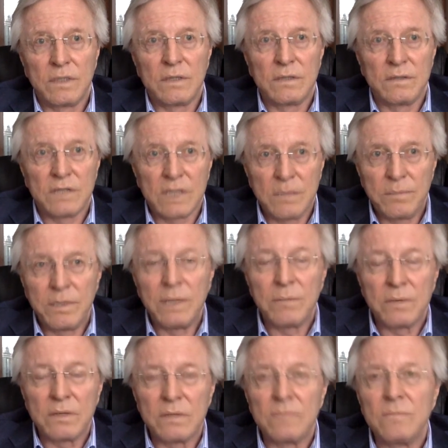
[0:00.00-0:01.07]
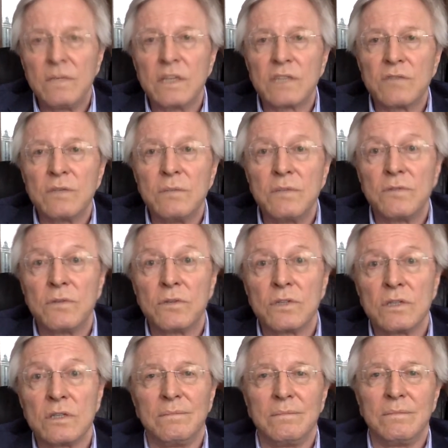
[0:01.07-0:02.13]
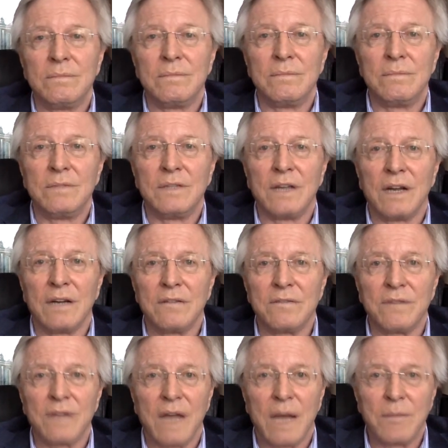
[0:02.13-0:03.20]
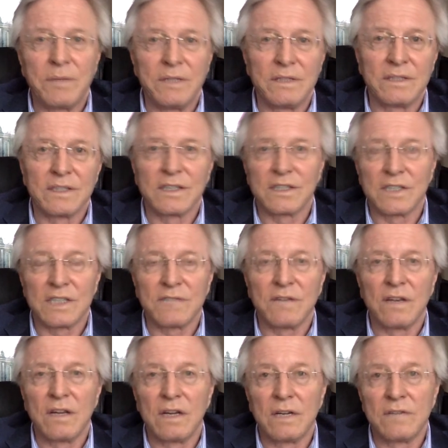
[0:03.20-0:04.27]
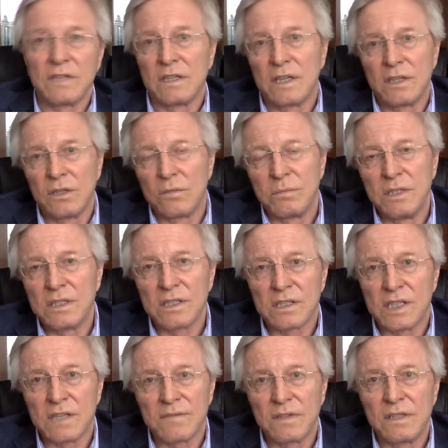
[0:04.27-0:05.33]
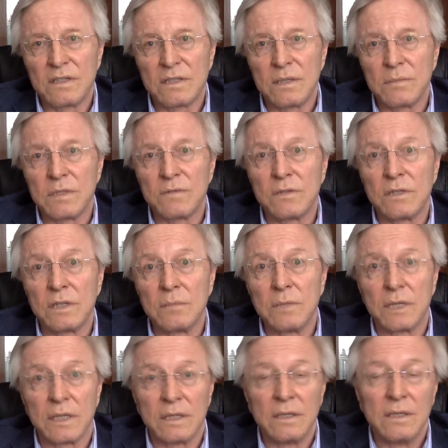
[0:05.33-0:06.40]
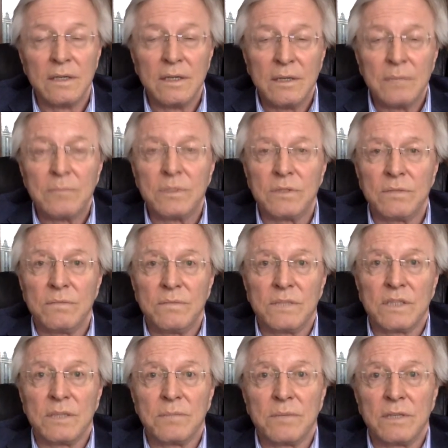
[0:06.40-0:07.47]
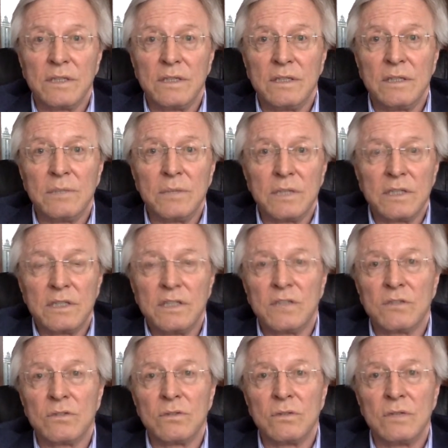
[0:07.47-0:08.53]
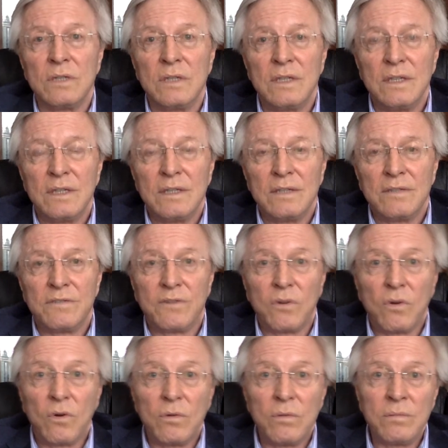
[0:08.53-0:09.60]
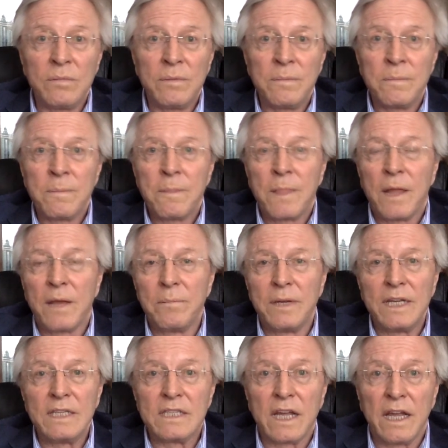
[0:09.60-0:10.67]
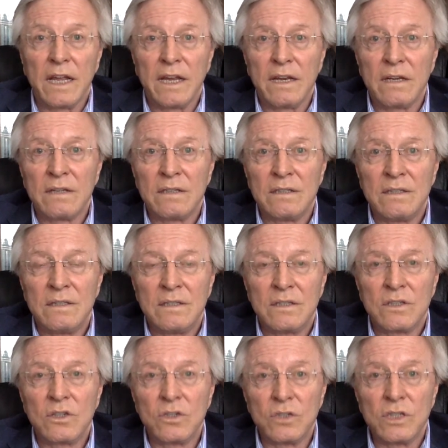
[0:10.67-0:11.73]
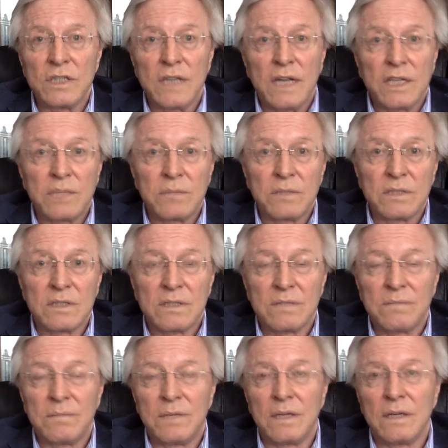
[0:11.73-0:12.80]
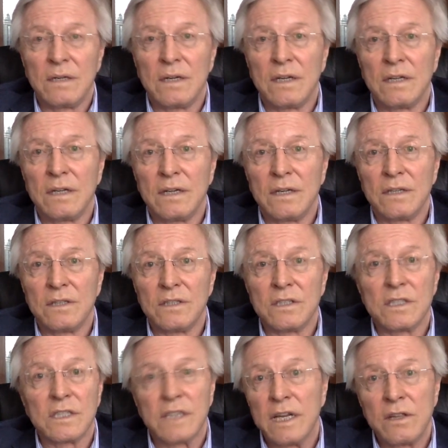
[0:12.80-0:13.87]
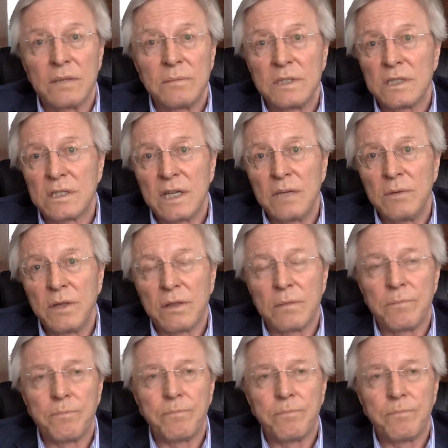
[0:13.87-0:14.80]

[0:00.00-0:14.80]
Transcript: Some people are extremely fortunate to have happy and successful lives, and I don't mean successful in terms of earning money, but simply the ability to form and maintain good attachments and to sustain them and stay with them.